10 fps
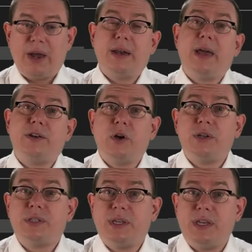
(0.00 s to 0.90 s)
And
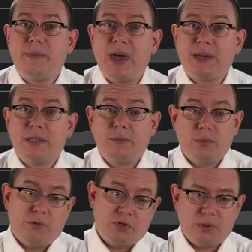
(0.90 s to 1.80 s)
notice the Emacs
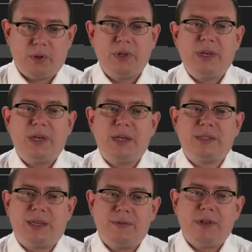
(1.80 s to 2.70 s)
proof general
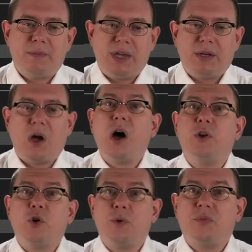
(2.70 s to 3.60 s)
is giving me an
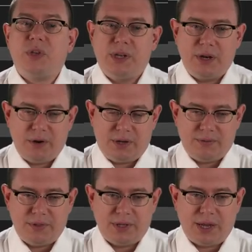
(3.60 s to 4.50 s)
autocomplete here
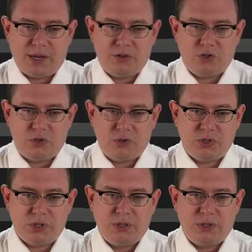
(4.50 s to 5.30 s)
even that I can choose.